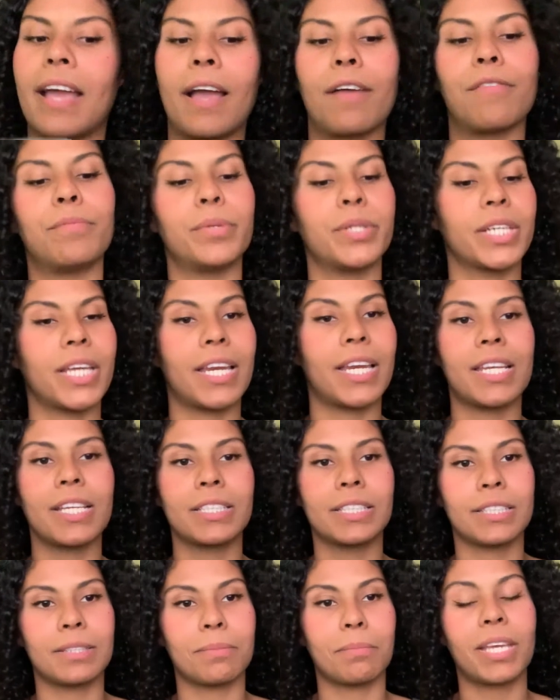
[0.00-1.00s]
I've been getting
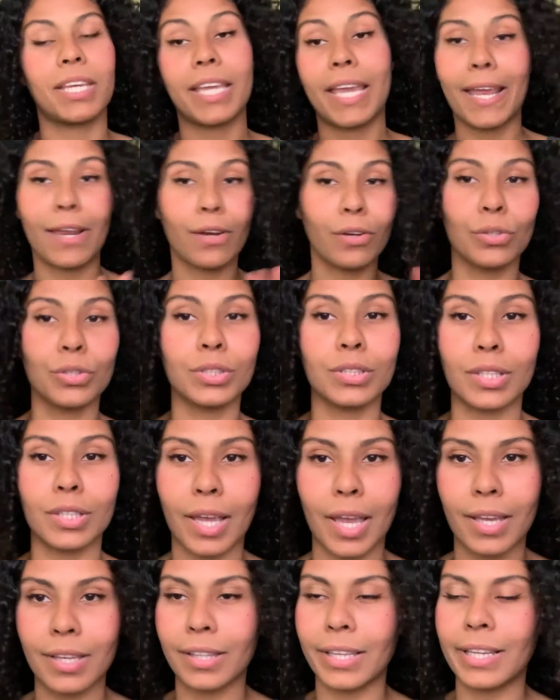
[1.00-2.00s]
into my candles
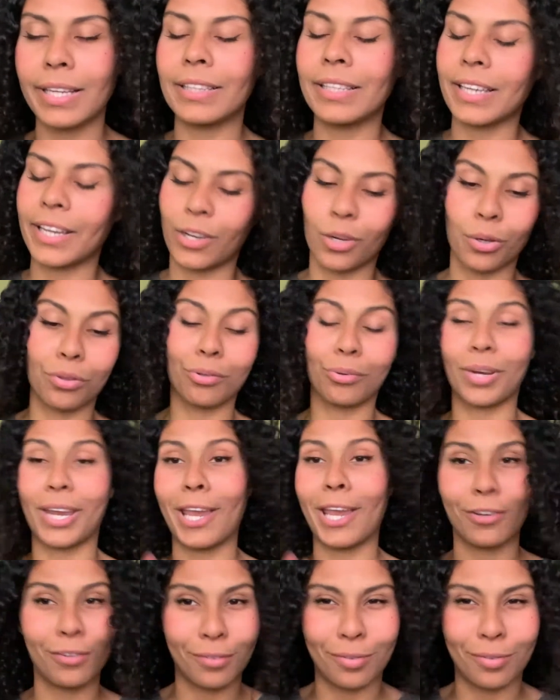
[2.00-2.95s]
again lately. I go through candle